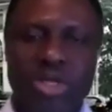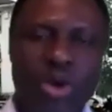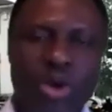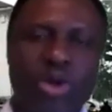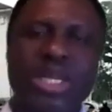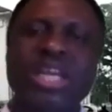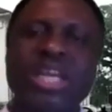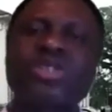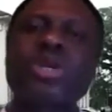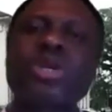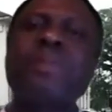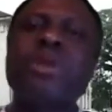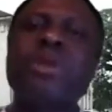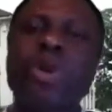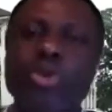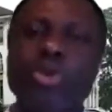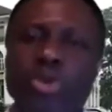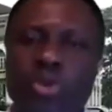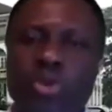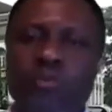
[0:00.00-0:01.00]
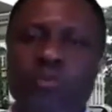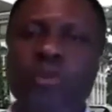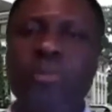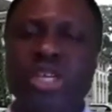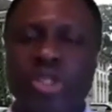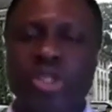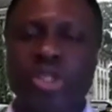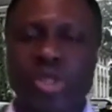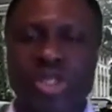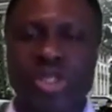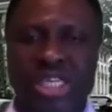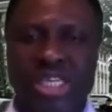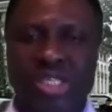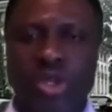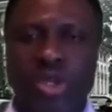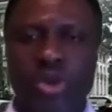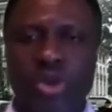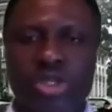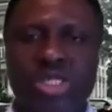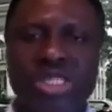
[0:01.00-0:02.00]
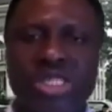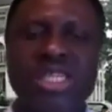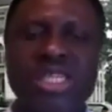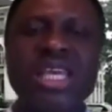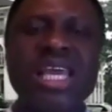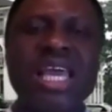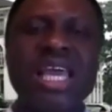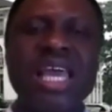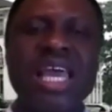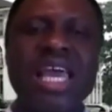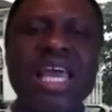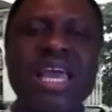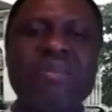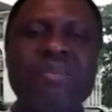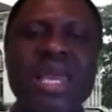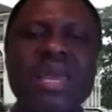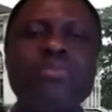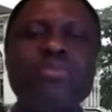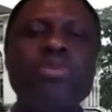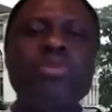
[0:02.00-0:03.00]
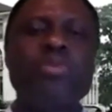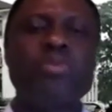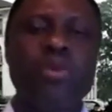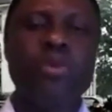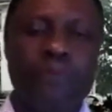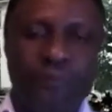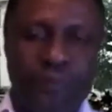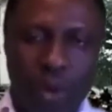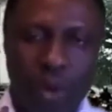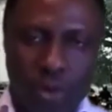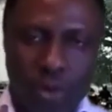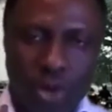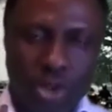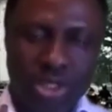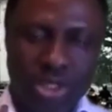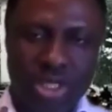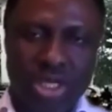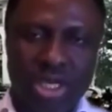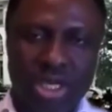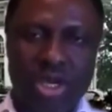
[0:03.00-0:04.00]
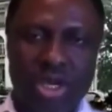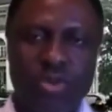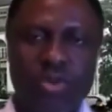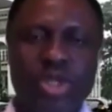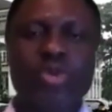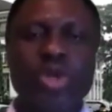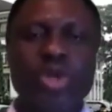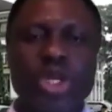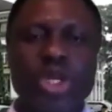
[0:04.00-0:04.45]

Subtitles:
that's what we don't do for make sure say this country able to move forward. What will they